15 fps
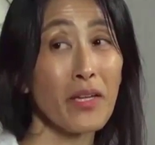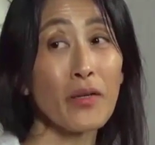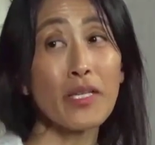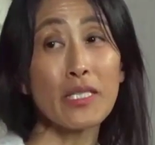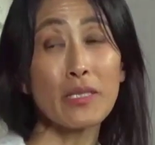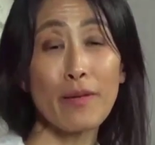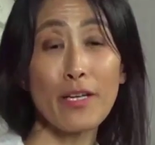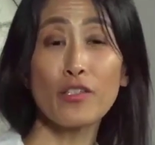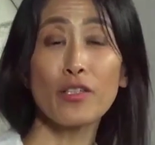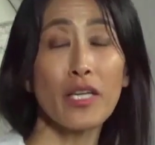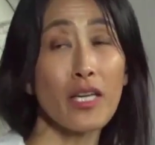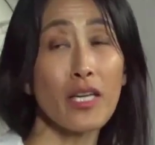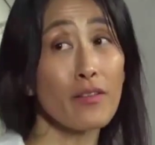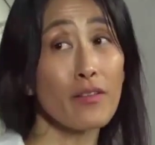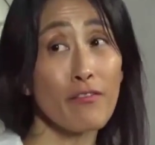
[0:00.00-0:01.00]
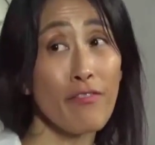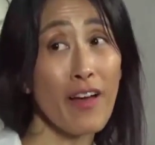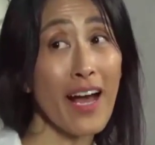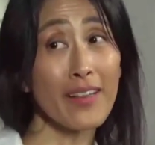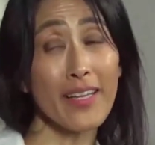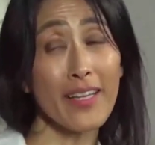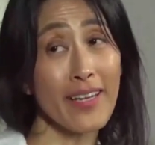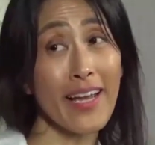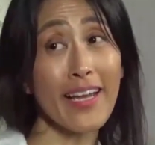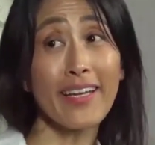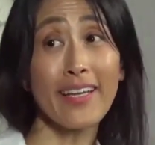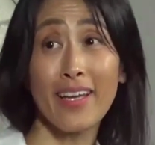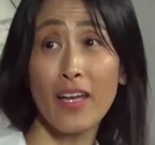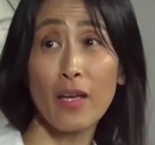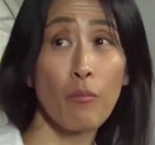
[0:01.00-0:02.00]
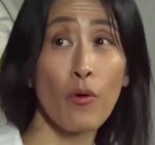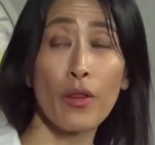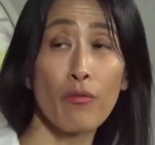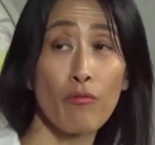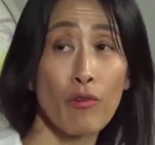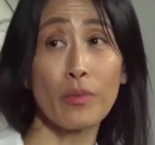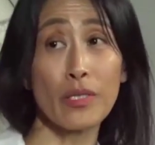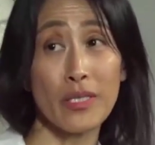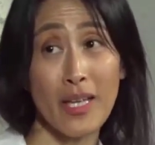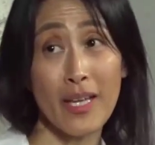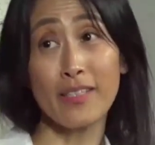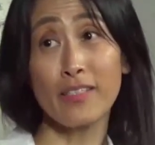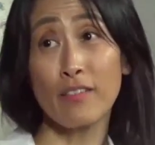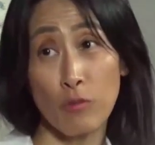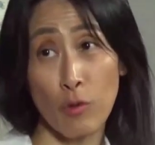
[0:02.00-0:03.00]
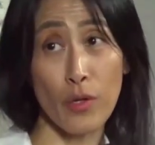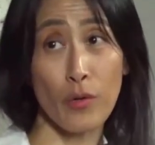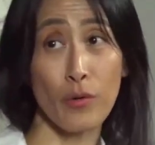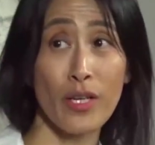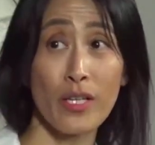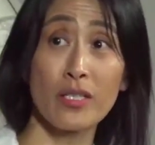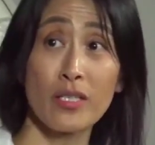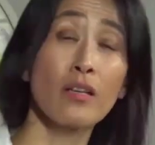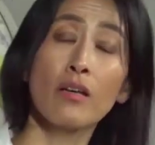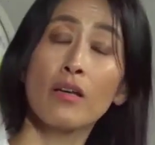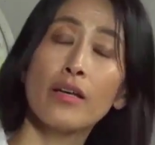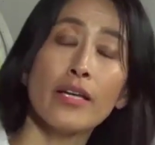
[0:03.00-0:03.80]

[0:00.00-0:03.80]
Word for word: You know, especially given the fact that 98.3% of North Korea's